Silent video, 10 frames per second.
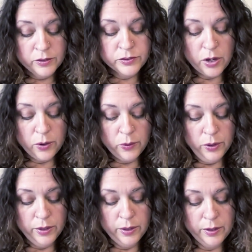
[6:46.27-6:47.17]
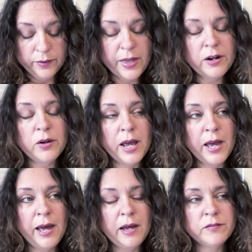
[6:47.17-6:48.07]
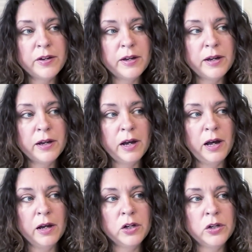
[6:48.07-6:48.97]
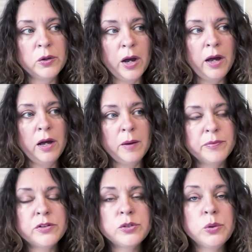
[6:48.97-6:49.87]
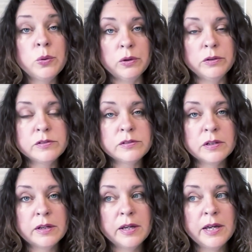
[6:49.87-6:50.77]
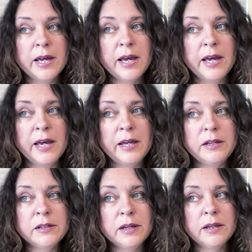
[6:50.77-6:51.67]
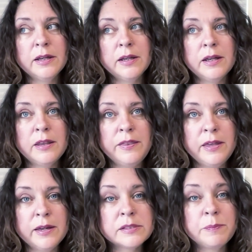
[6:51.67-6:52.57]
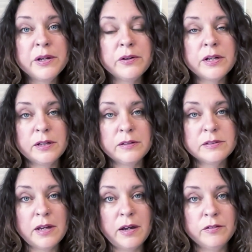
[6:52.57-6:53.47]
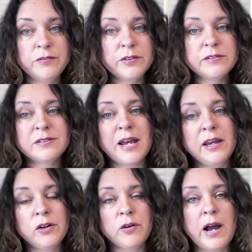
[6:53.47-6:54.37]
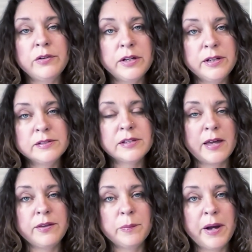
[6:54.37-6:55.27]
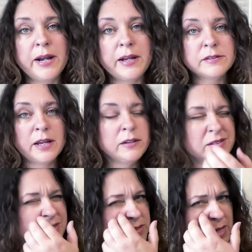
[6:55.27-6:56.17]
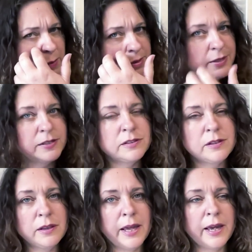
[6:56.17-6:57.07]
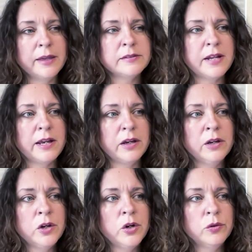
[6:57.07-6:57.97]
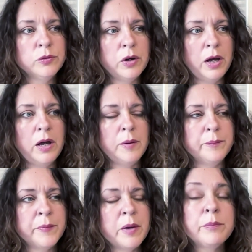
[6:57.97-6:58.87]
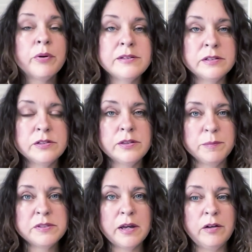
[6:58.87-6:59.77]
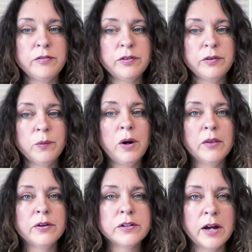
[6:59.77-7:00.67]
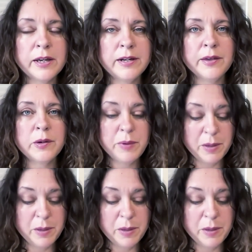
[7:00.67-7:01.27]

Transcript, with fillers: So they don't have the tools and the experience of staying grounded inside their body, staying, does that make sense? Like staying present to themselves while they're talking to other